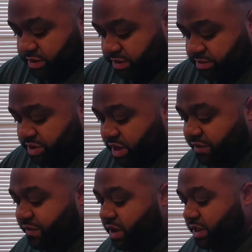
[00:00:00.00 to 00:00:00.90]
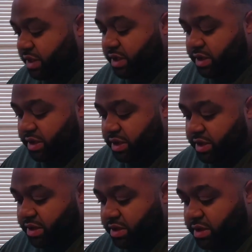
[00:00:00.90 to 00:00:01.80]
I'm trying to find the uh,
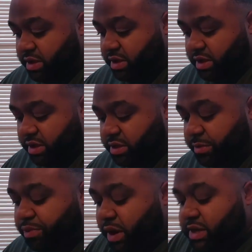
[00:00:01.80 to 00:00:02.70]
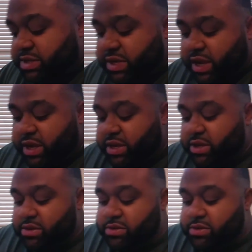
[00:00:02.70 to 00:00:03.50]
price guide.